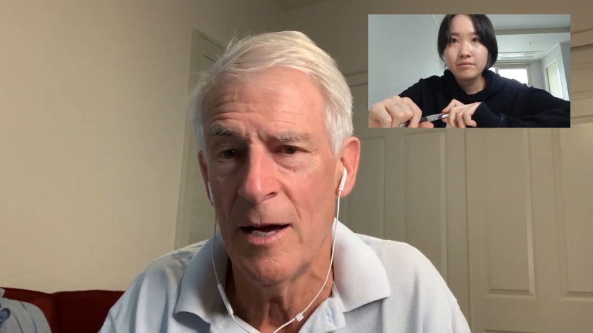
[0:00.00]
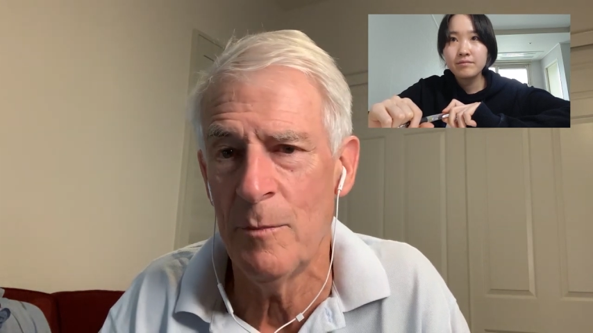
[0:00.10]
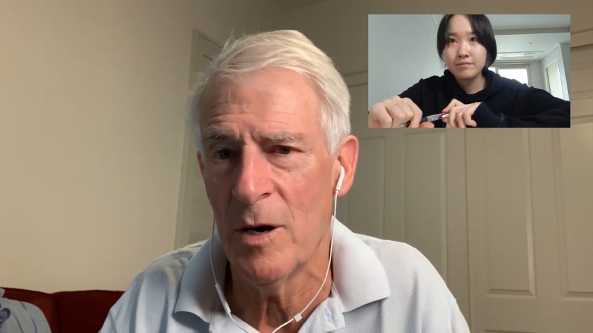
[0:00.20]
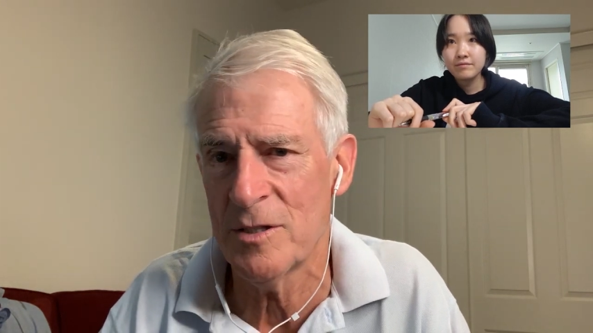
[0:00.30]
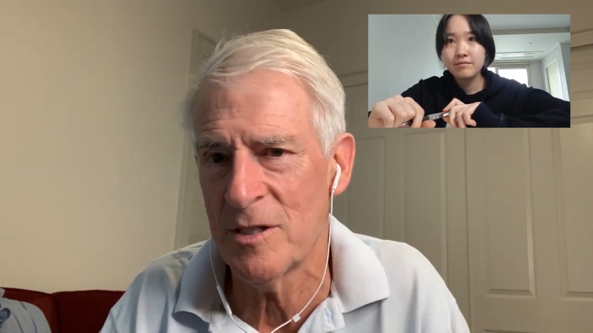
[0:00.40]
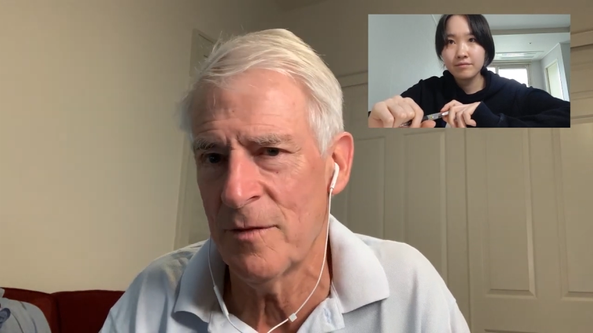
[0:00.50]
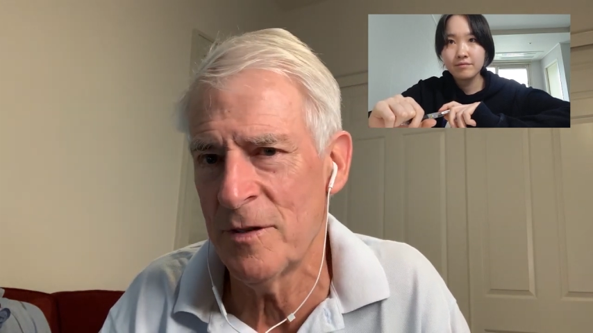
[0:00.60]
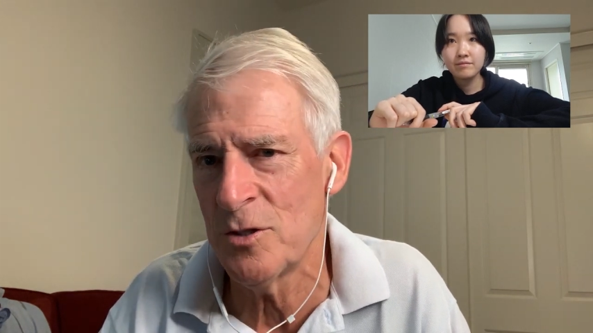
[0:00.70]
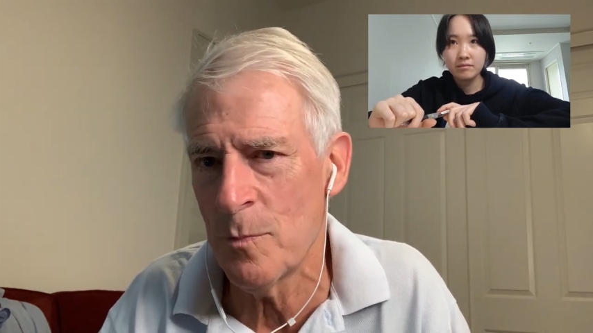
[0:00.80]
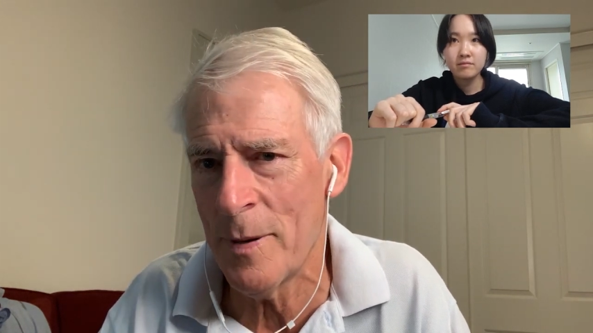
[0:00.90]
Speaker 1: I bought
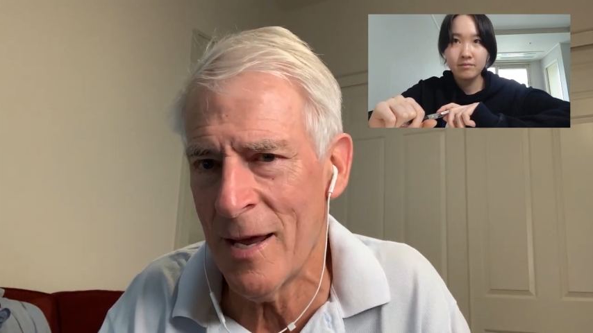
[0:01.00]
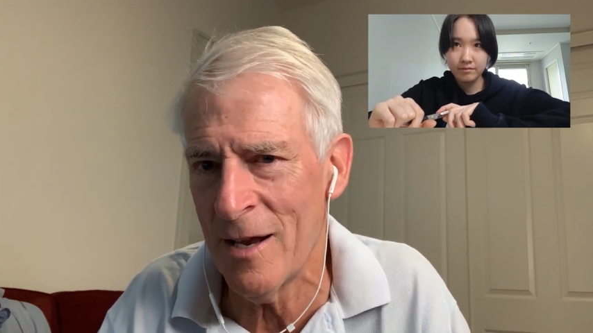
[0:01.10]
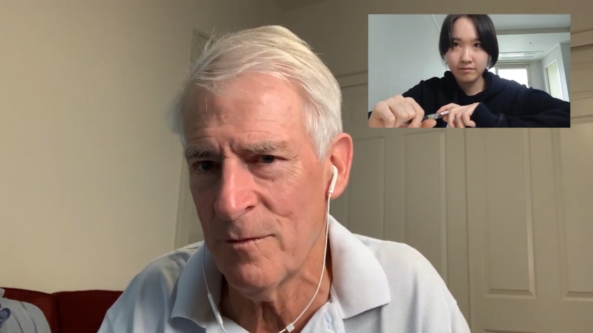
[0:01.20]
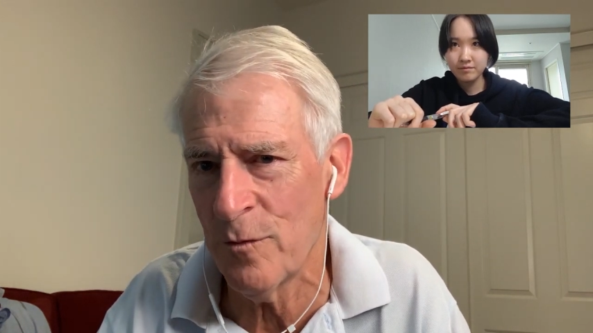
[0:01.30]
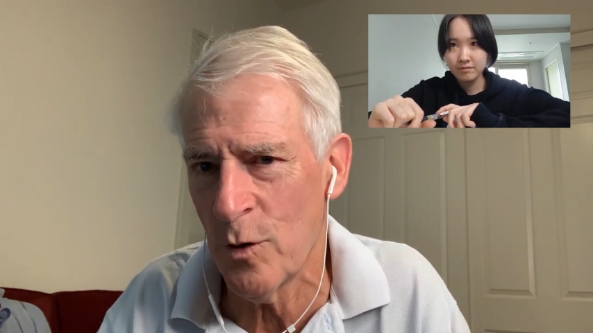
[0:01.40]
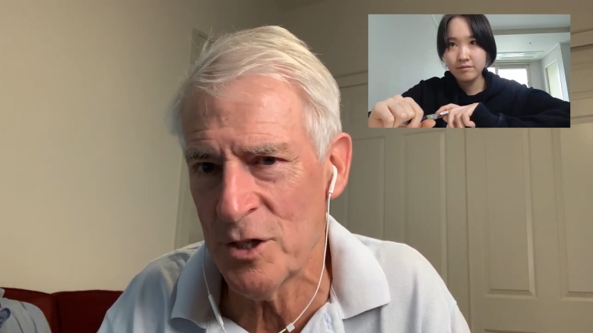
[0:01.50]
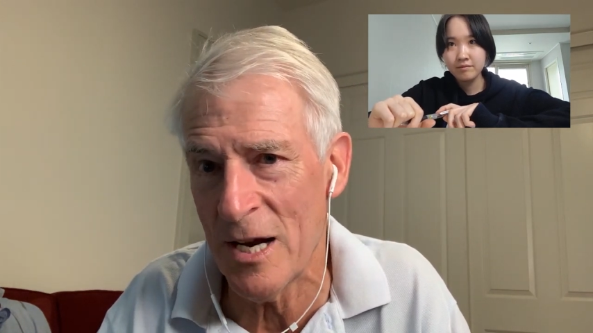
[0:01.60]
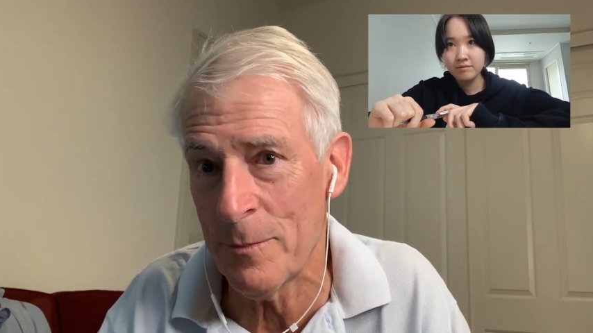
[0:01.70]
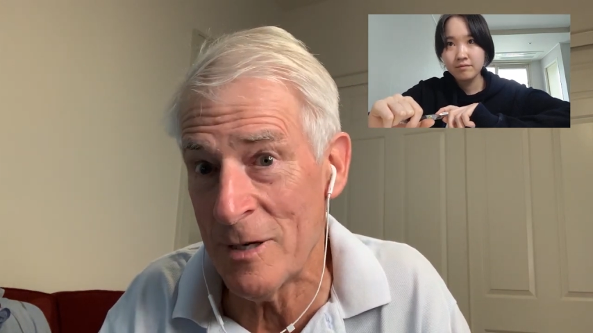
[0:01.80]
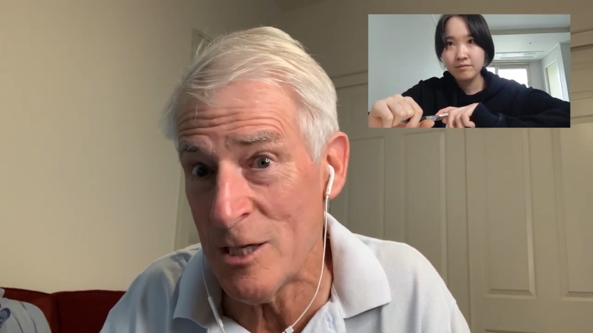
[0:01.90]
stuff in Japan for
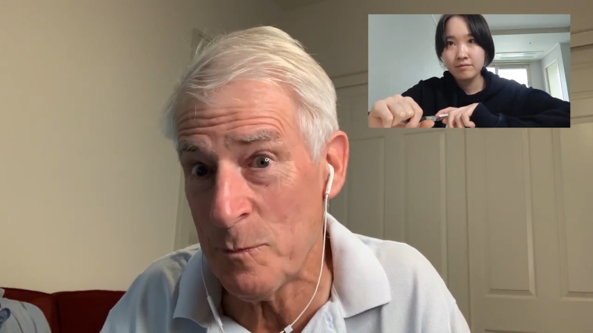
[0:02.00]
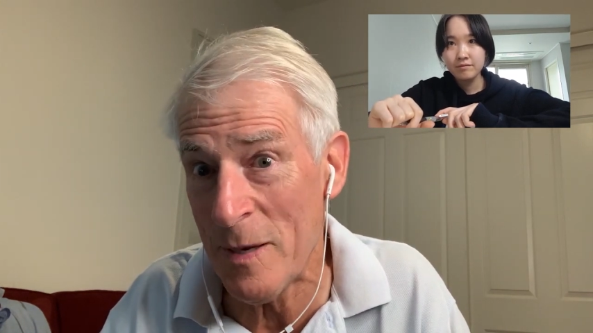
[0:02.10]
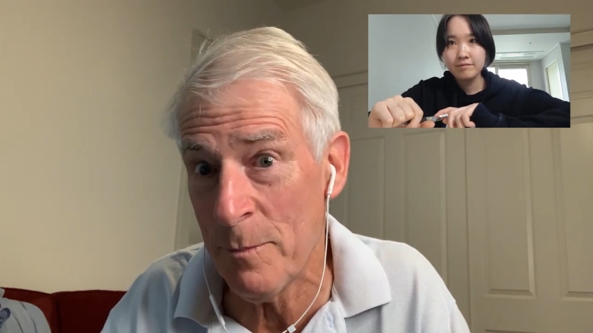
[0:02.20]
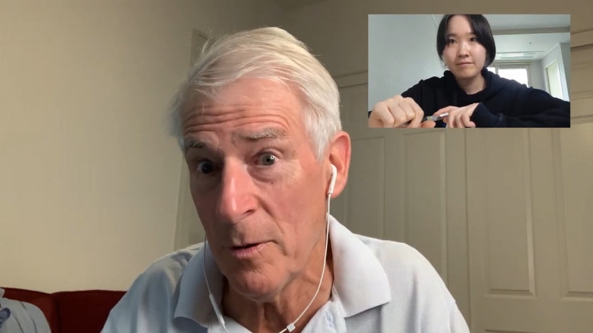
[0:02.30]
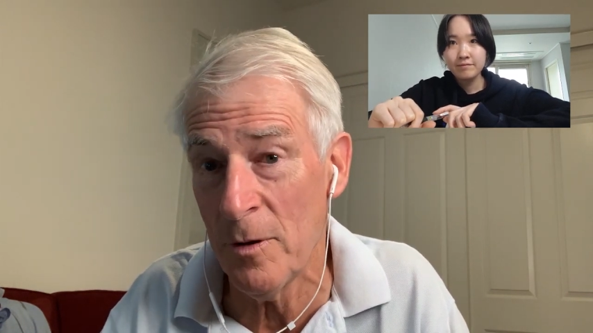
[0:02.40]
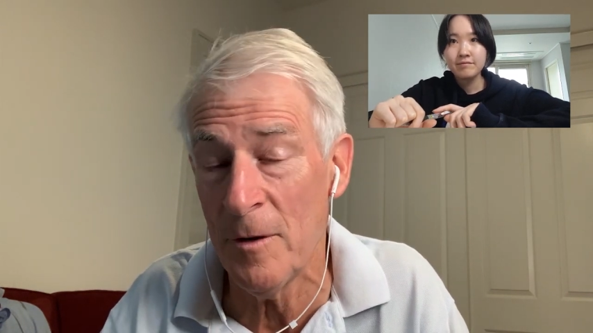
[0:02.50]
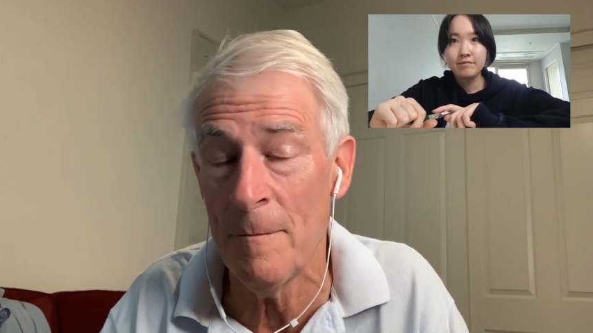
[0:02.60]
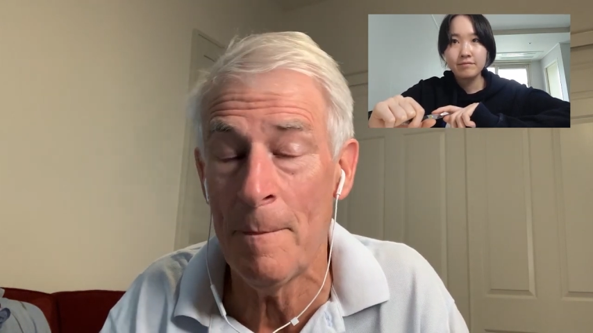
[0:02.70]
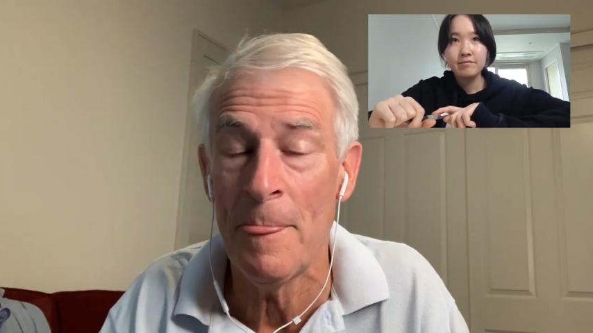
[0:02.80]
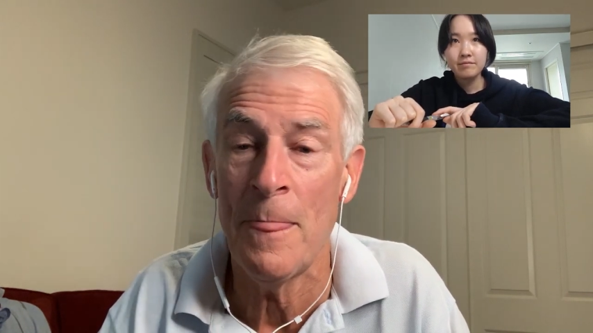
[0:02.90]
Japanese
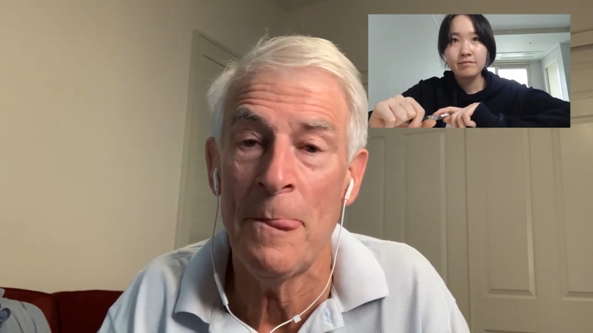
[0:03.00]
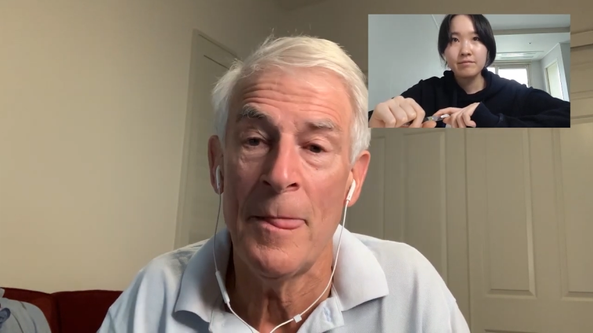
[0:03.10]
people.